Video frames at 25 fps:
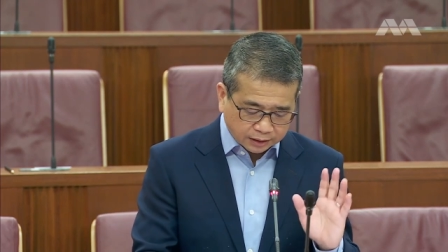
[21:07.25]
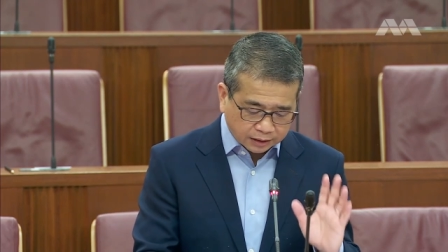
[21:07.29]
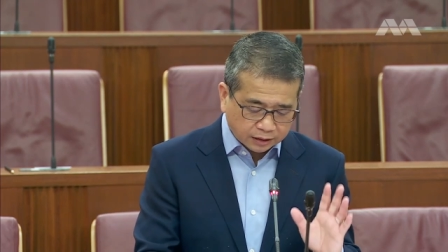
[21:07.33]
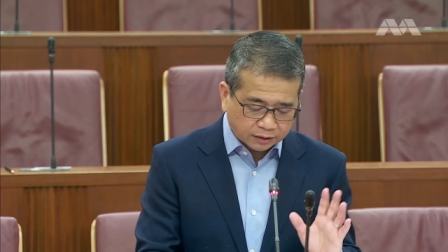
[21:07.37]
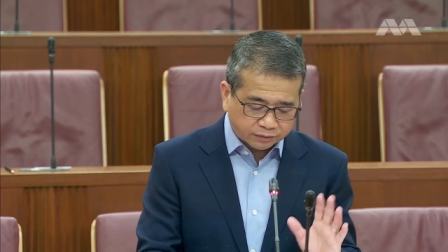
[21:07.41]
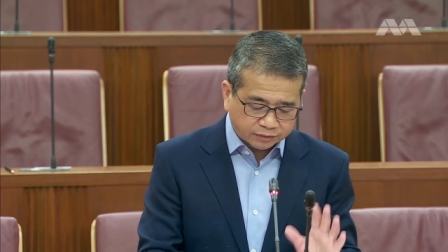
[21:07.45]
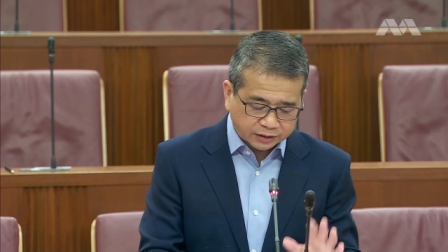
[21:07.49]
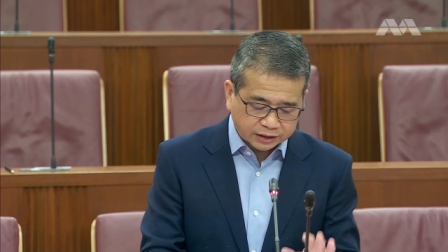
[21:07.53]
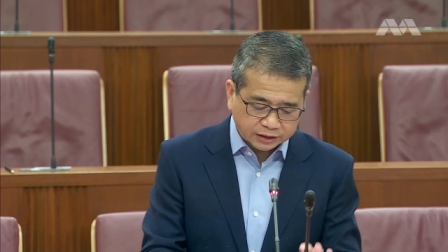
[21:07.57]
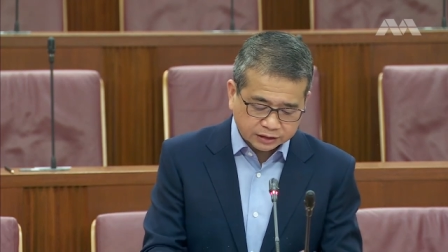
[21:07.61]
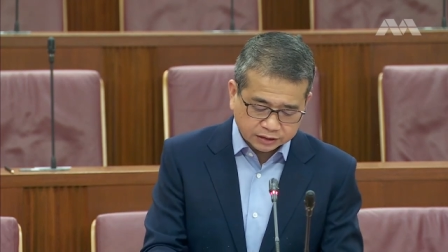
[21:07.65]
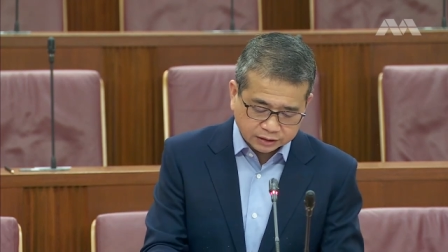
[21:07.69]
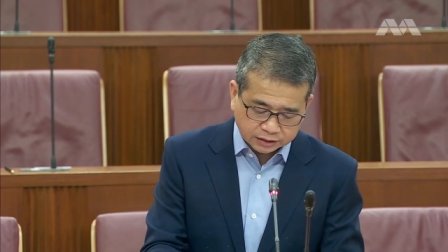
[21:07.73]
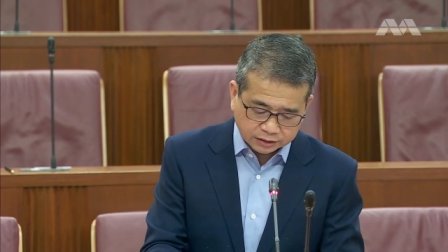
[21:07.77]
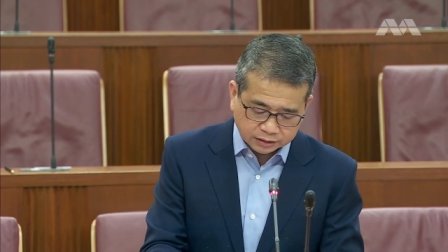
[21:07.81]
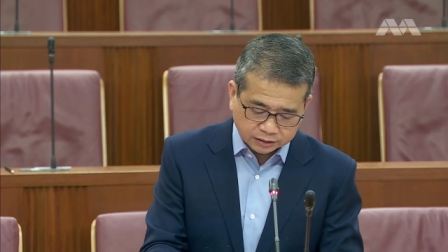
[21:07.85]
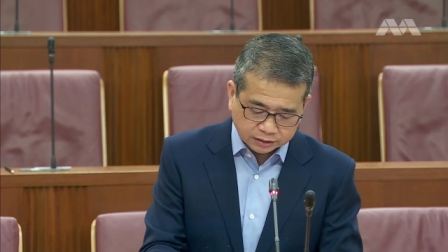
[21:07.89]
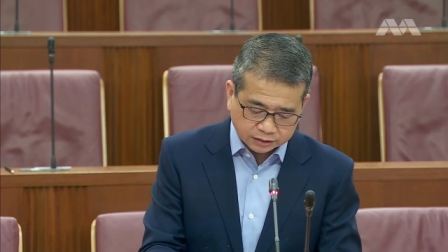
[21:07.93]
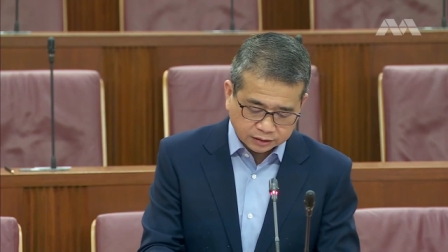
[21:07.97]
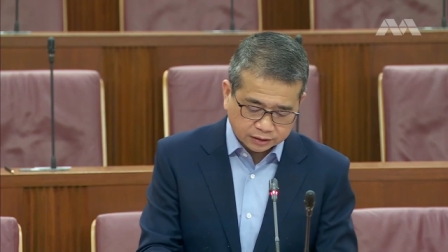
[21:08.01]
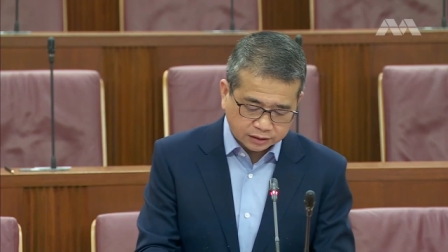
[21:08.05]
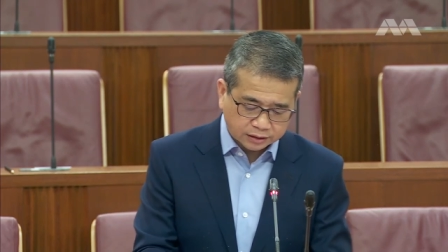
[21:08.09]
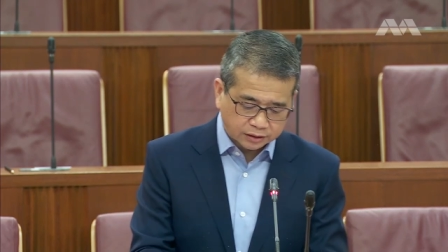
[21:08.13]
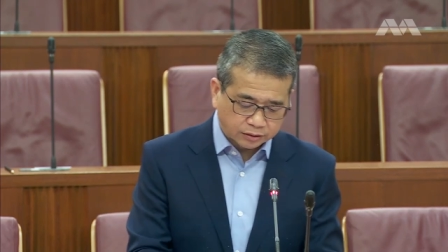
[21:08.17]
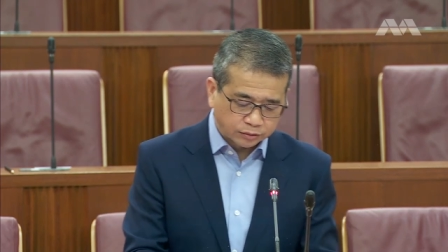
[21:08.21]
none of these
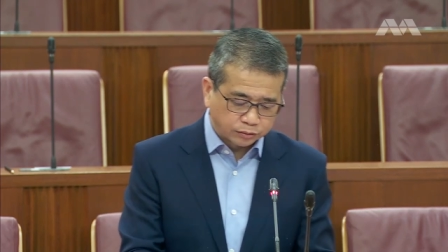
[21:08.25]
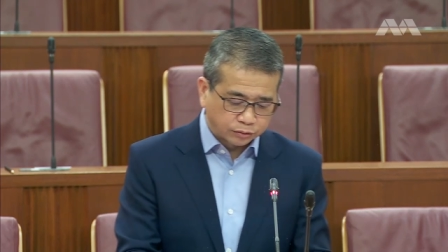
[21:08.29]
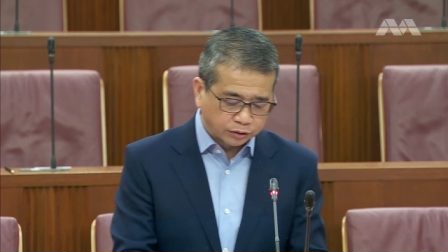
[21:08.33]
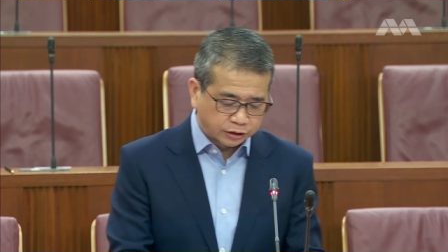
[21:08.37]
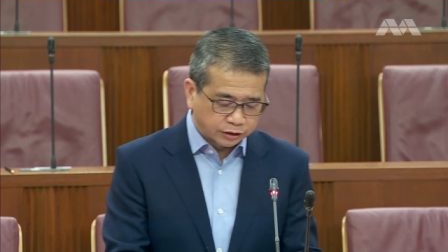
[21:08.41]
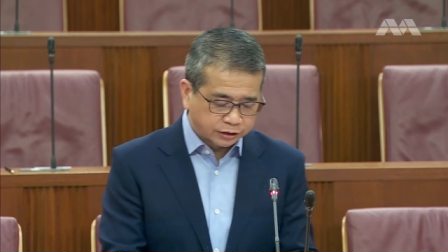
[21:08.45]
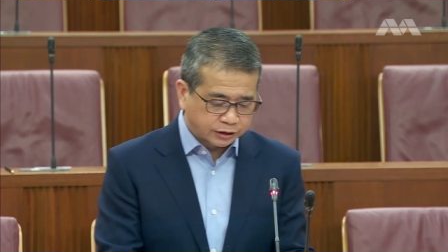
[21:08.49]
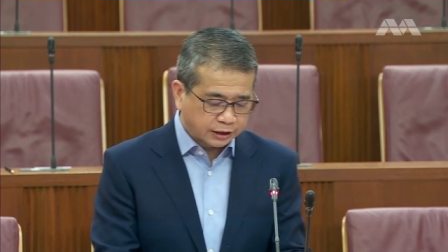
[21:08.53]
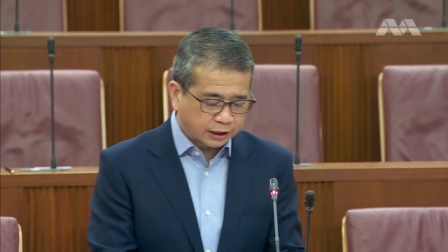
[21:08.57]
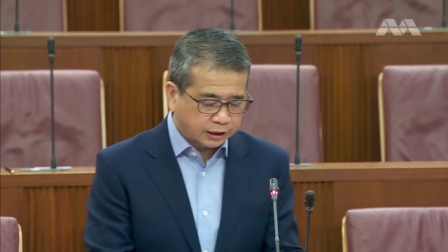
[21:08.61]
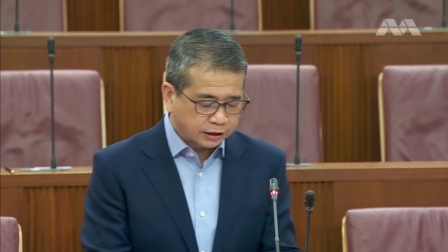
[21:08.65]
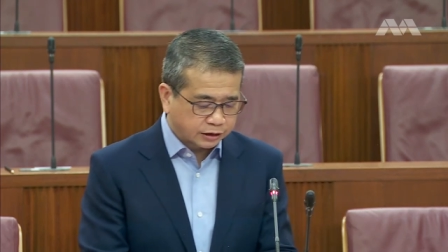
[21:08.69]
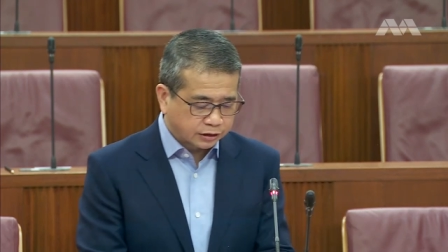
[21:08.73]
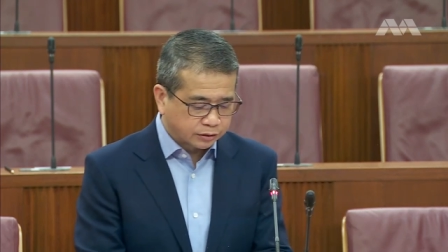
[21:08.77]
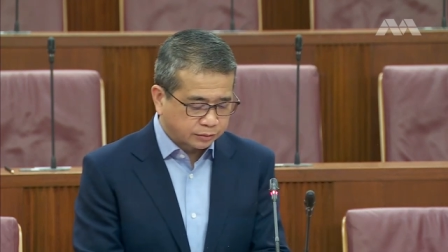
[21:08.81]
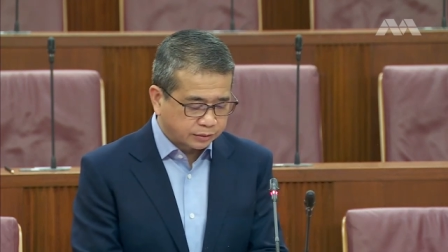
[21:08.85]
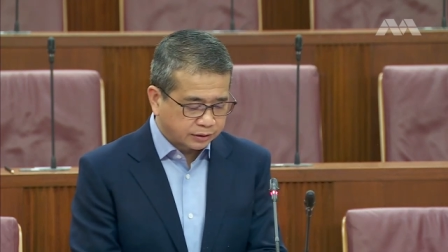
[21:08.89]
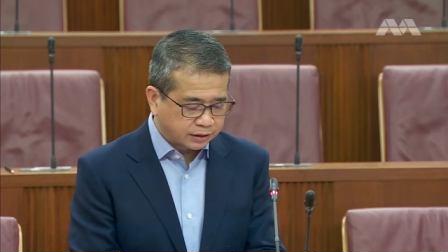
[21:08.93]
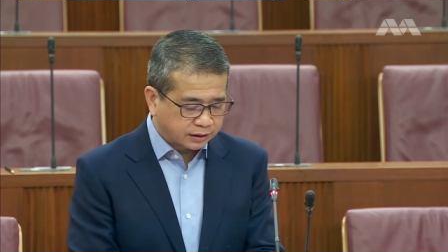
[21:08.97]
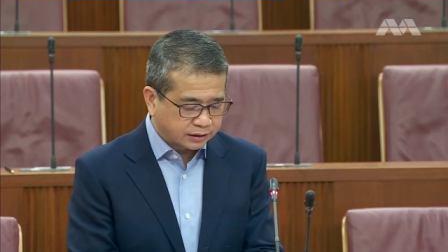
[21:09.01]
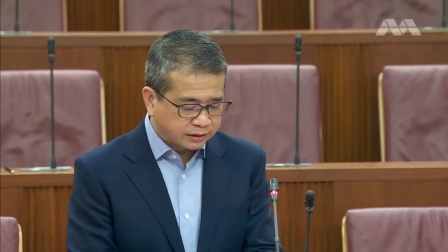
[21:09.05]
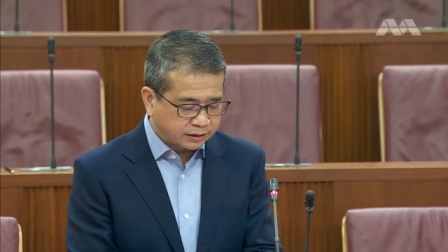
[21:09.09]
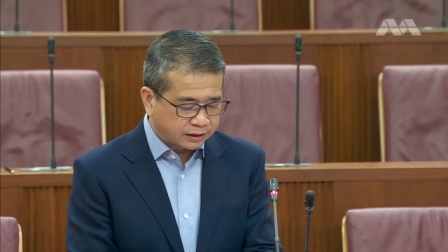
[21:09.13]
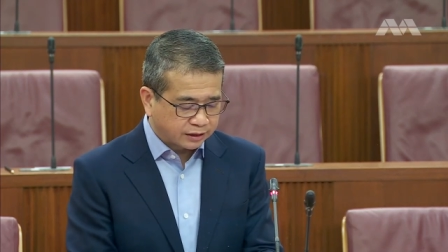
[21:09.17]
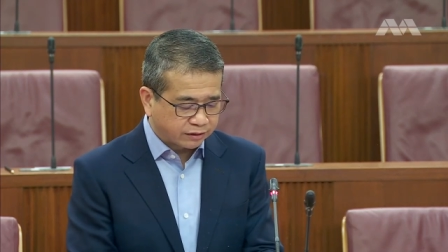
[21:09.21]
uh, will change
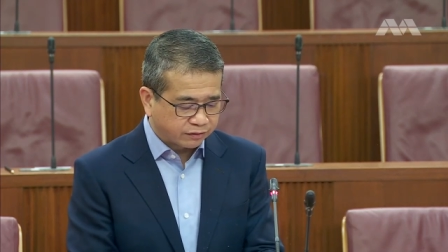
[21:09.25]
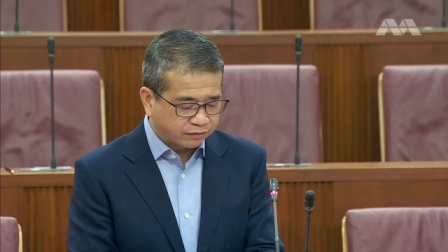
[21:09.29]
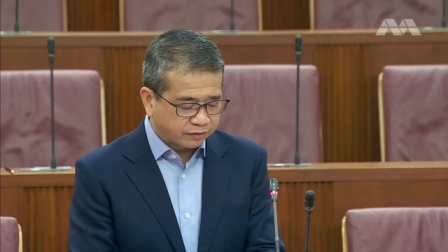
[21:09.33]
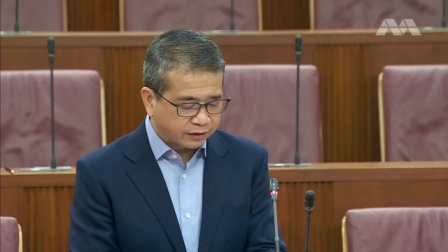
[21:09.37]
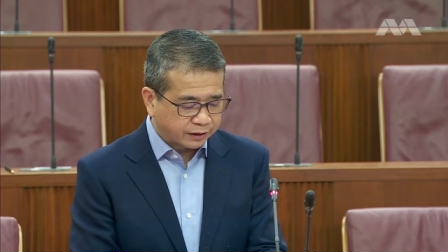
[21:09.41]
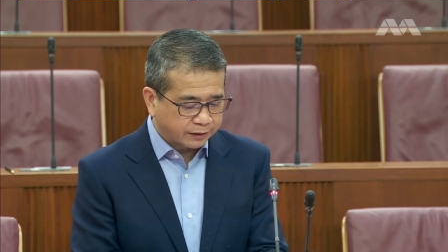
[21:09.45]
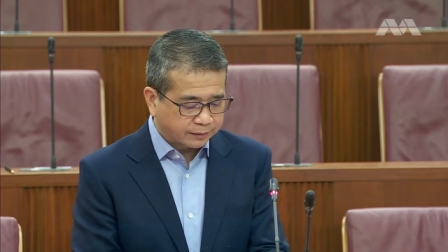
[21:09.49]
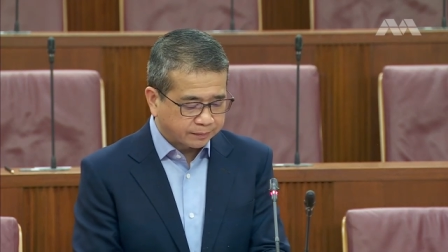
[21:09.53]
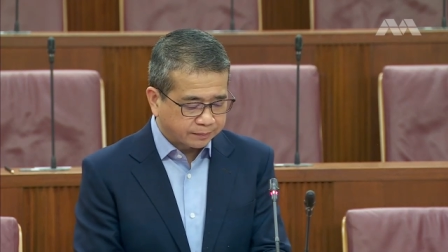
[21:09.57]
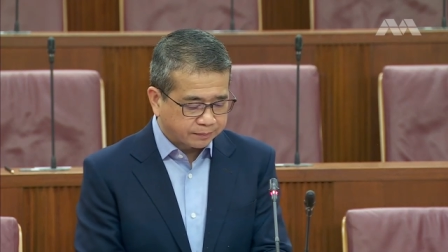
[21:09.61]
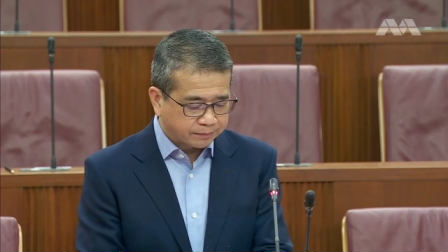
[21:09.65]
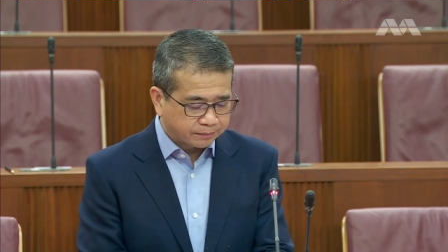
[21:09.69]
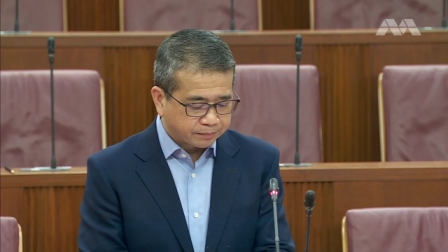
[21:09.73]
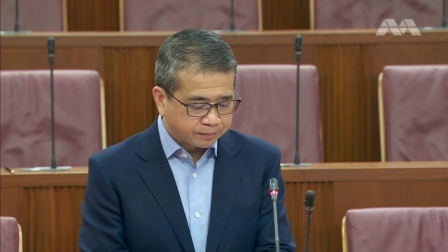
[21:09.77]
with the CFA.